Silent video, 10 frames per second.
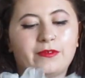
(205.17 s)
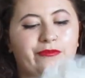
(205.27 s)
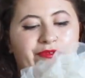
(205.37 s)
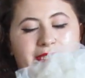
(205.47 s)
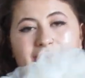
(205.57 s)

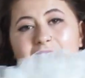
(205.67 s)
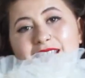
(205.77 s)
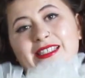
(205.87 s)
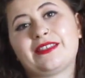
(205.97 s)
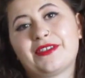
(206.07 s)

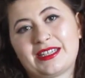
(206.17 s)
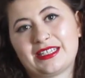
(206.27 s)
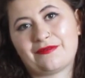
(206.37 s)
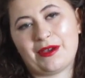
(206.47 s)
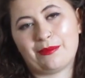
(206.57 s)

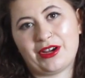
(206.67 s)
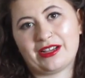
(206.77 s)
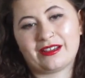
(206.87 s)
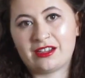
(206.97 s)
synthetic fabric.